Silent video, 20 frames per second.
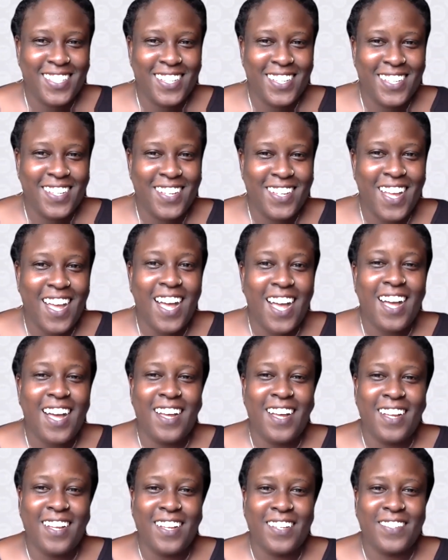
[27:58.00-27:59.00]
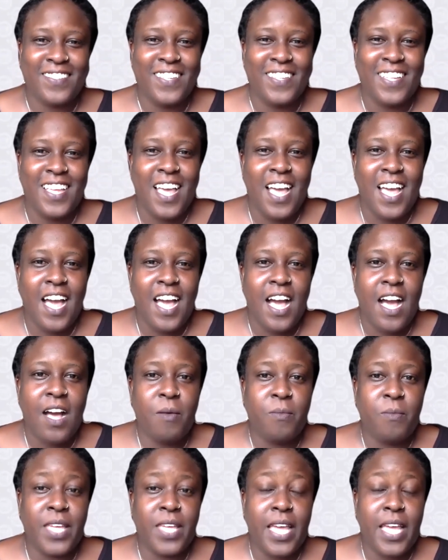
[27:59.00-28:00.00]

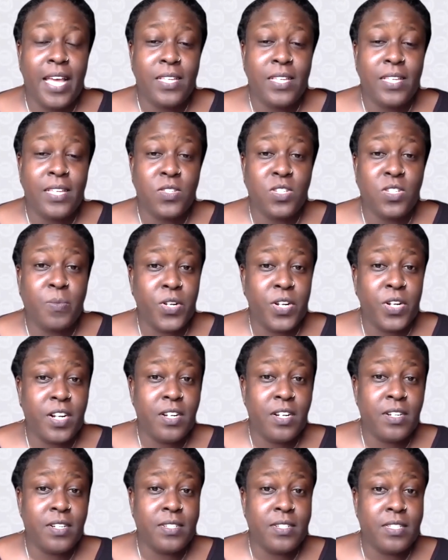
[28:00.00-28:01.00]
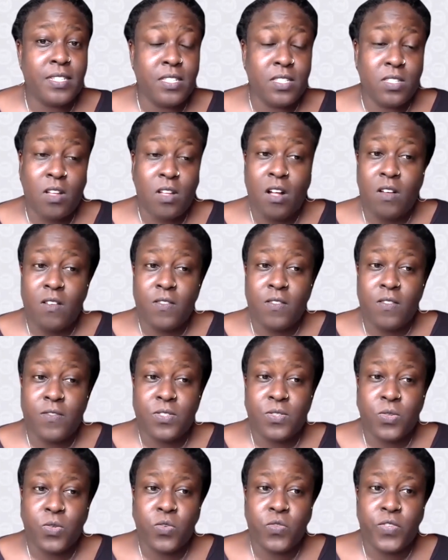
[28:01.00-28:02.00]
Yeah, so the broker dissolved
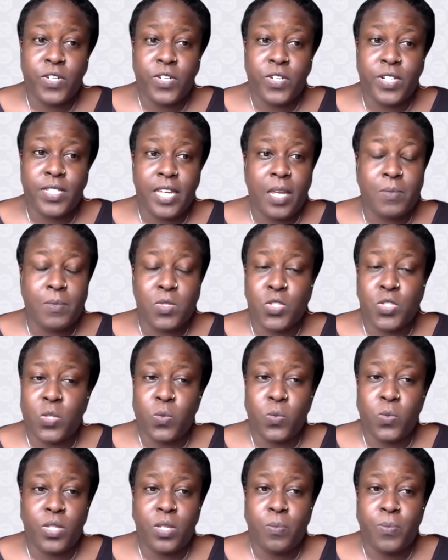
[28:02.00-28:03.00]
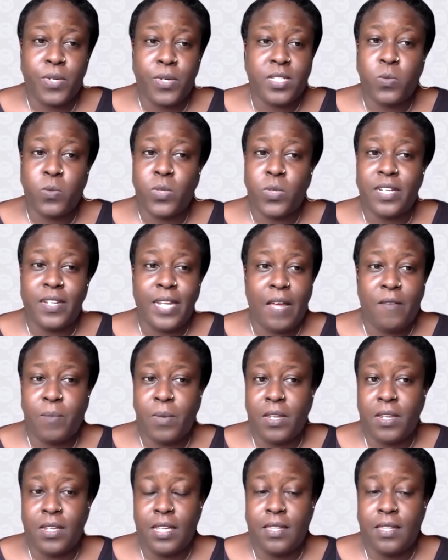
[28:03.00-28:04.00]
over time. So the person wouldn't have been in the